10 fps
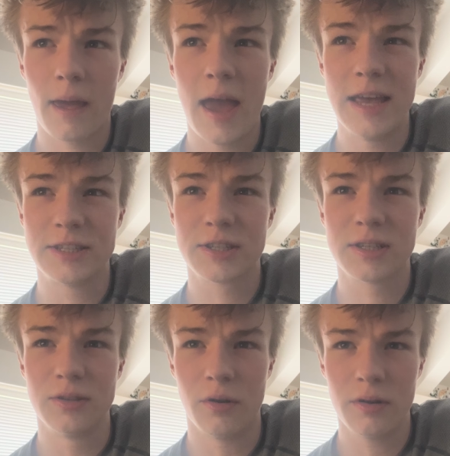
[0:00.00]

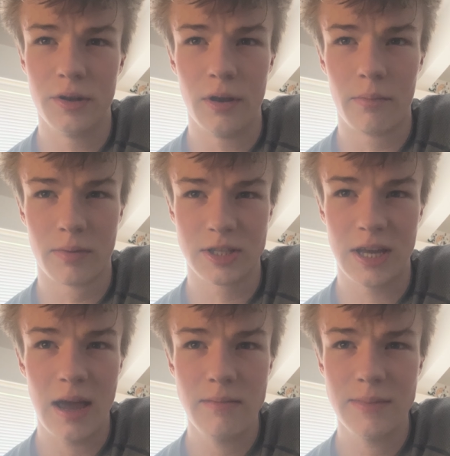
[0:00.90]
It's not a numbers
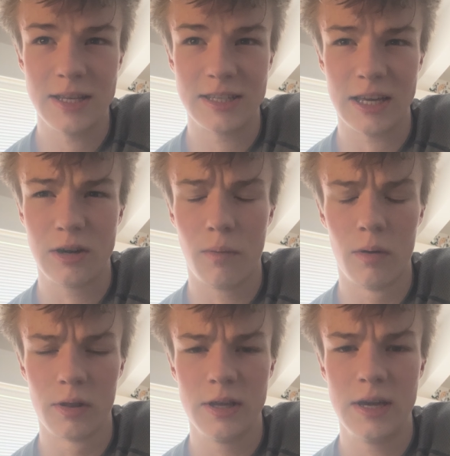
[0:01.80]
game, it's a
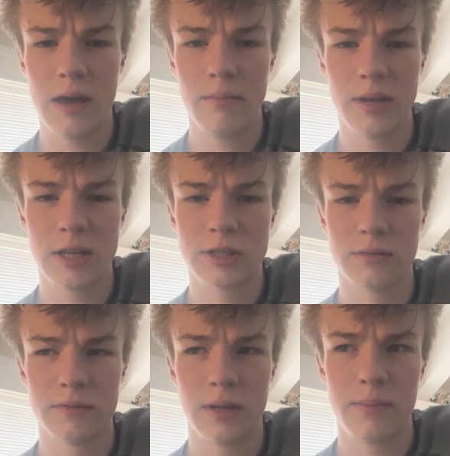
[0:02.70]
quality game, and that's
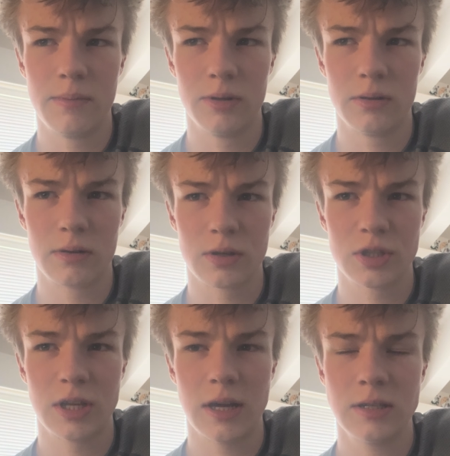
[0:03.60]
something that people don't
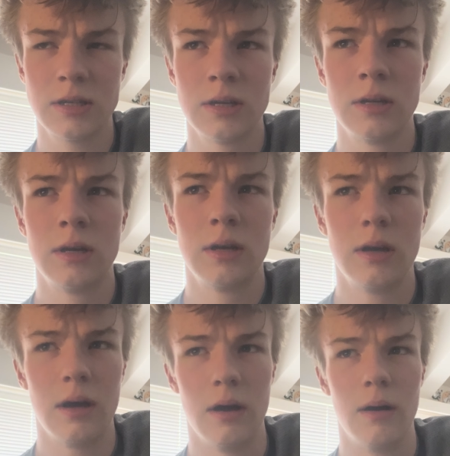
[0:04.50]
understand.
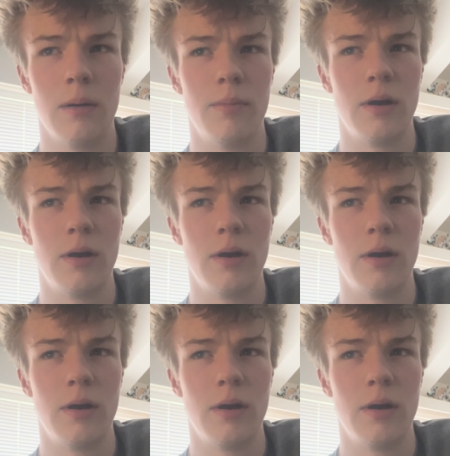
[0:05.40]
But